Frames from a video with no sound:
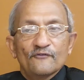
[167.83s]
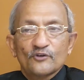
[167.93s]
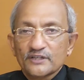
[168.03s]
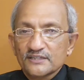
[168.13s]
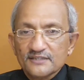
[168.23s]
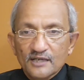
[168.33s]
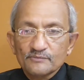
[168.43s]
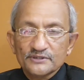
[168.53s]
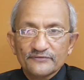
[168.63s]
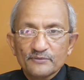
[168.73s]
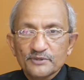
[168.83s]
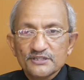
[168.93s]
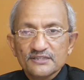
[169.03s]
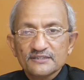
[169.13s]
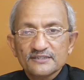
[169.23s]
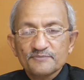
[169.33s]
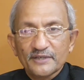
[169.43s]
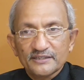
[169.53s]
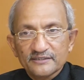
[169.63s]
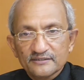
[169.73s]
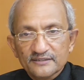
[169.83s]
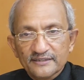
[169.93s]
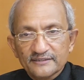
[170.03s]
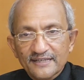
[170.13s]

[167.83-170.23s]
For example, if a person is spending, say,